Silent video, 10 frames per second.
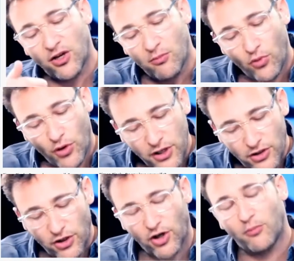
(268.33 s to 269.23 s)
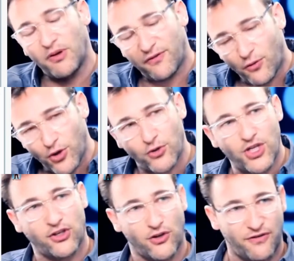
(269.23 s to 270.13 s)
you said good morning to her
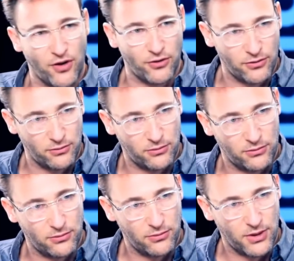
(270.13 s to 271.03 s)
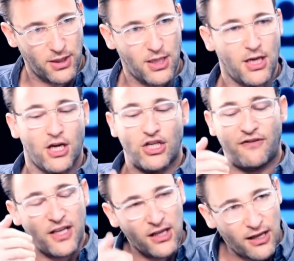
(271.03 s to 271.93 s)
before you checked your phone.
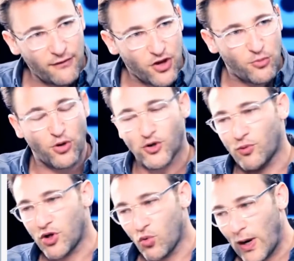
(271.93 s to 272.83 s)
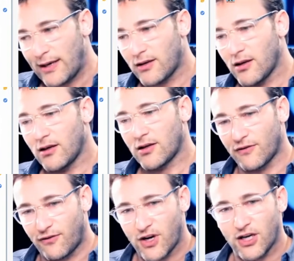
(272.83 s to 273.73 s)
She fell in love with you because when you went
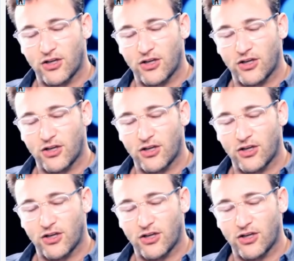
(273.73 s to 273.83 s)
to the